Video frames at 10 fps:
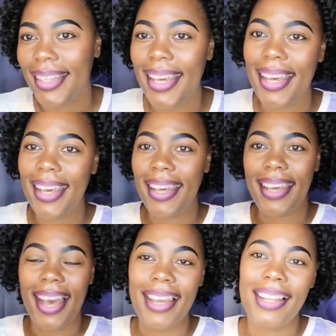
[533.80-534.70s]

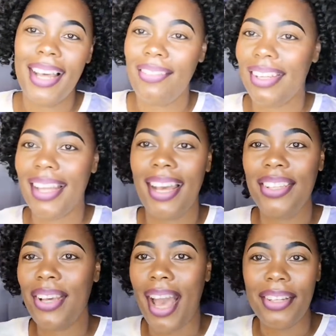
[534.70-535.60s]
Yeah, I love it.
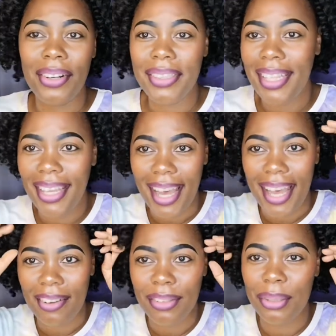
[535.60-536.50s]
Yeah, I don't think
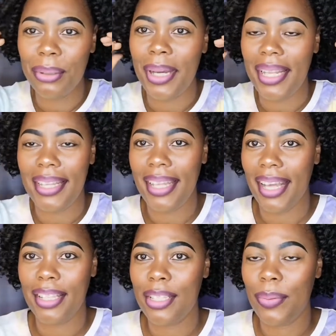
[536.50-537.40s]
I have to do
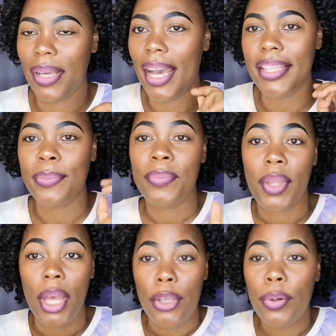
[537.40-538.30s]
anything else to it, guys.
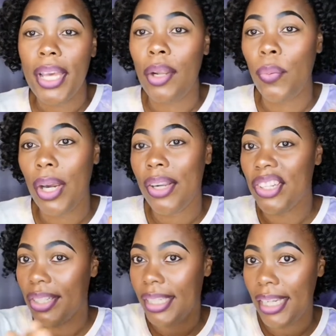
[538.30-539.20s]
You can wear
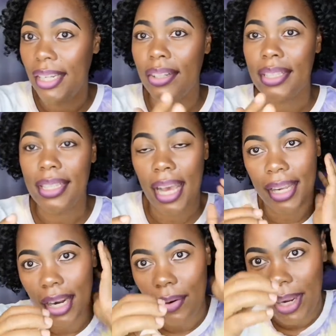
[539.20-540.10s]
it on either
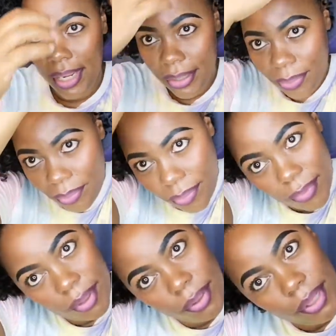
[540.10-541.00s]
side, all right?
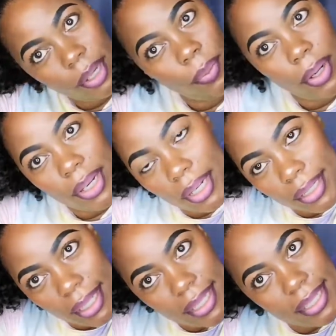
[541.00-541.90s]
You can wear it
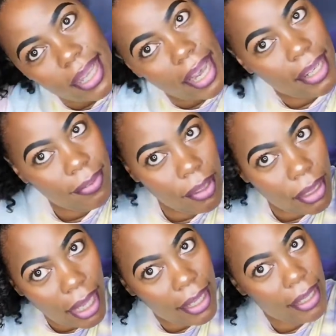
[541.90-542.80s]
on this side if
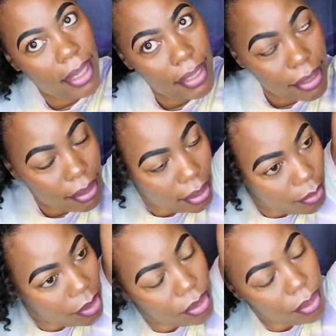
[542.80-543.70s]
you like, guys.
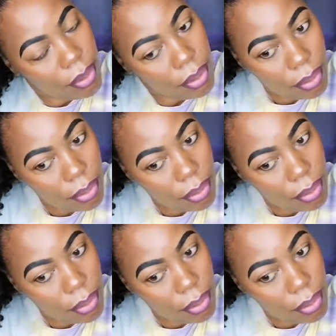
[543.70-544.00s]
Let me show